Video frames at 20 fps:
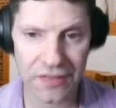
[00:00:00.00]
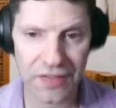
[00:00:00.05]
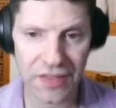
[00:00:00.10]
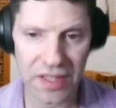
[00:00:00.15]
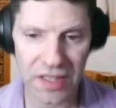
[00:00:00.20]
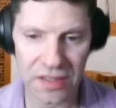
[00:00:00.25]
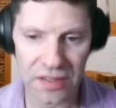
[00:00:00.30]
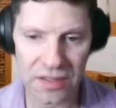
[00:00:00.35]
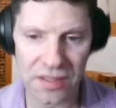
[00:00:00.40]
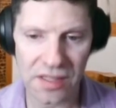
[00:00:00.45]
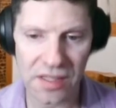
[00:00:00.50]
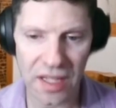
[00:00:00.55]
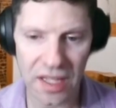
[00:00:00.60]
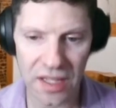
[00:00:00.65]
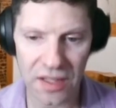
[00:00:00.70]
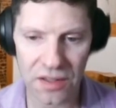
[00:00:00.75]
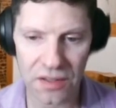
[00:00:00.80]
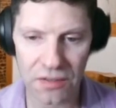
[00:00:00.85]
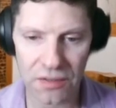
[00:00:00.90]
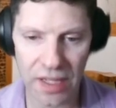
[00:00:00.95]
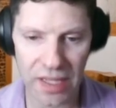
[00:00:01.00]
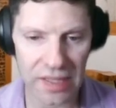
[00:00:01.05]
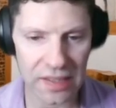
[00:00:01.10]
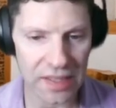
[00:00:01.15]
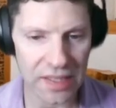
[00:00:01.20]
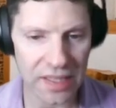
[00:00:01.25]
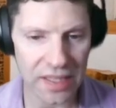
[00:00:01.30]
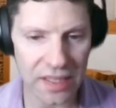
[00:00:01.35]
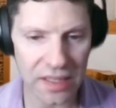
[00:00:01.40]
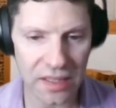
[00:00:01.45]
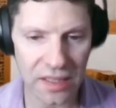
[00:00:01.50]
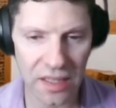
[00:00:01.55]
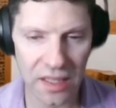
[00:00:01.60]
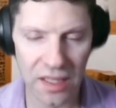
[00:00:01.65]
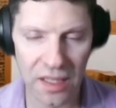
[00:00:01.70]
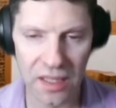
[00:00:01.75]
like the right lead.